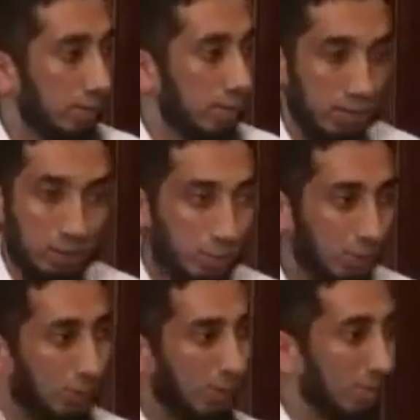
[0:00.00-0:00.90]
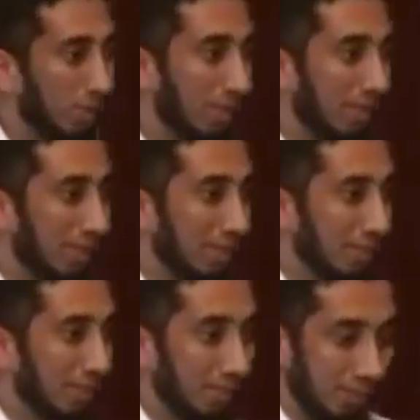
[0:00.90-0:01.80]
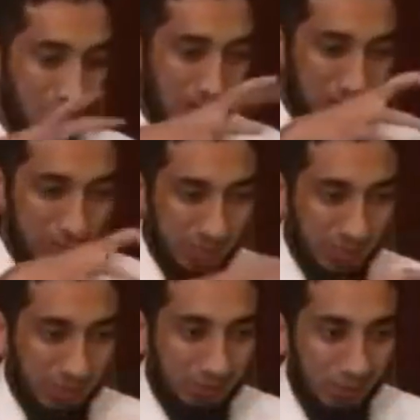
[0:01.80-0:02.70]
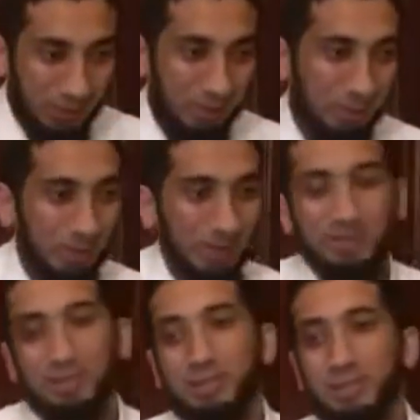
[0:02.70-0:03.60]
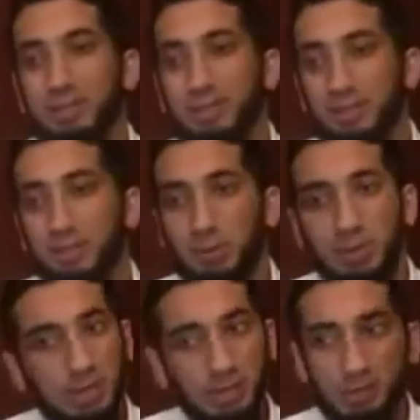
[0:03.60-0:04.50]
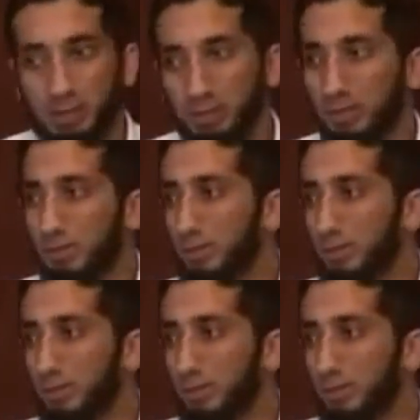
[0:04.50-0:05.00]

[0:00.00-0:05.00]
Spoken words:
Because there was no community. So the family started falling apart. We need each other.